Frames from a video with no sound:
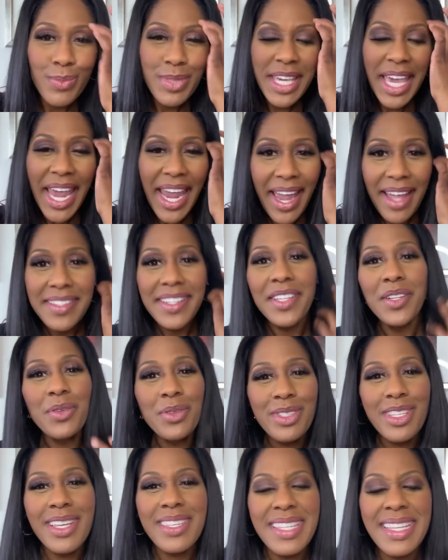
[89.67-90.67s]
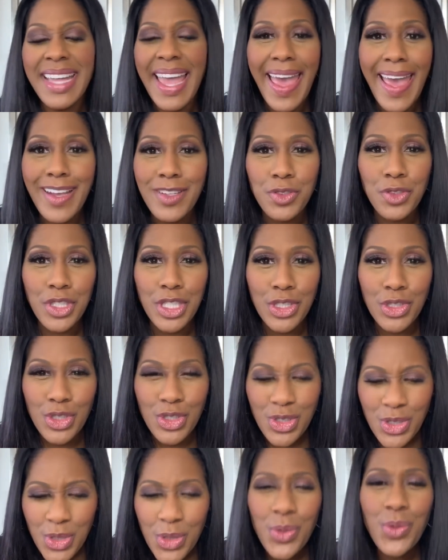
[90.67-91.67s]
Can it or does it actually
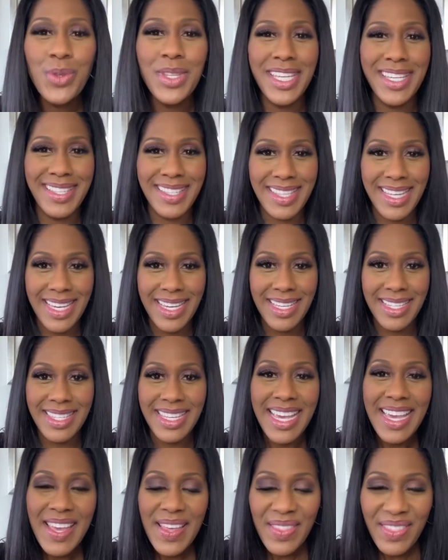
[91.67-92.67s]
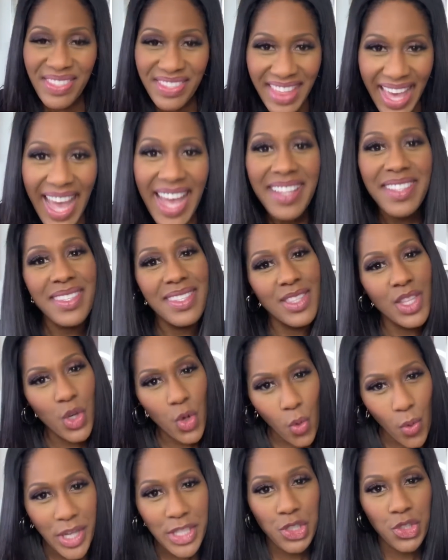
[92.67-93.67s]
do these things? That's the
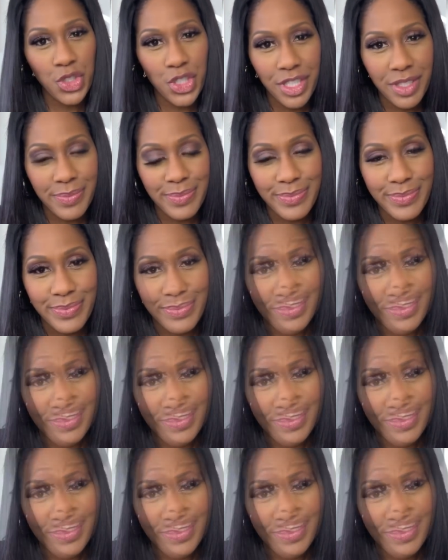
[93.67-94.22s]
question.